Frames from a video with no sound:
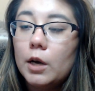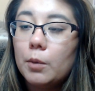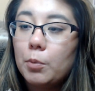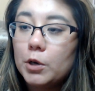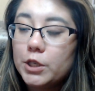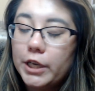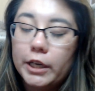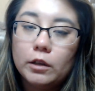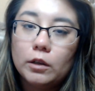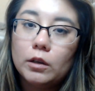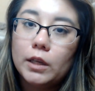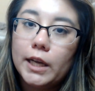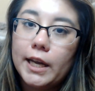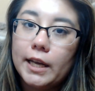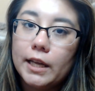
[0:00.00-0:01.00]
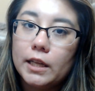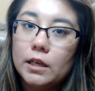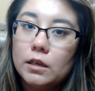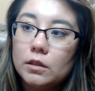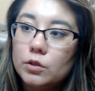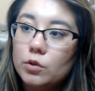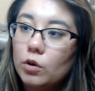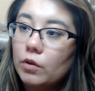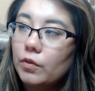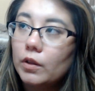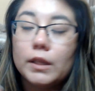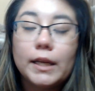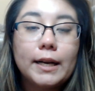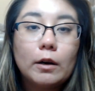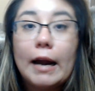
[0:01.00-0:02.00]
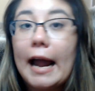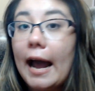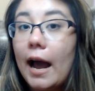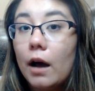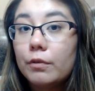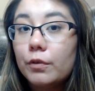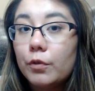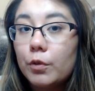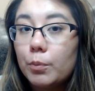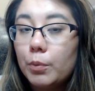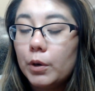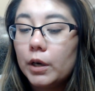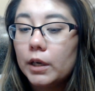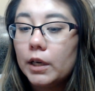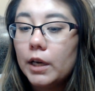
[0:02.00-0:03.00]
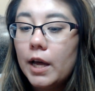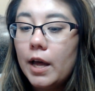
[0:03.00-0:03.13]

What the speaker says: particularly in sort of the later half of the book,